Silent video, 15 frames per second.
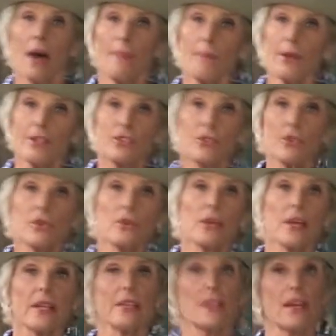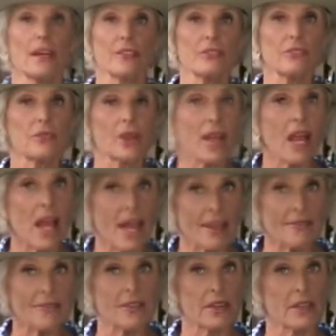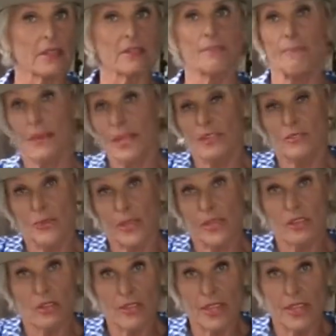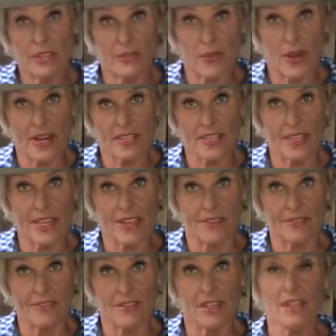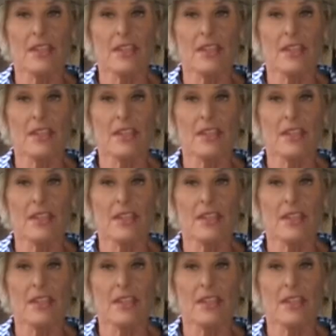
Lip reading: mature adults who are confident because we can do things for ourselves.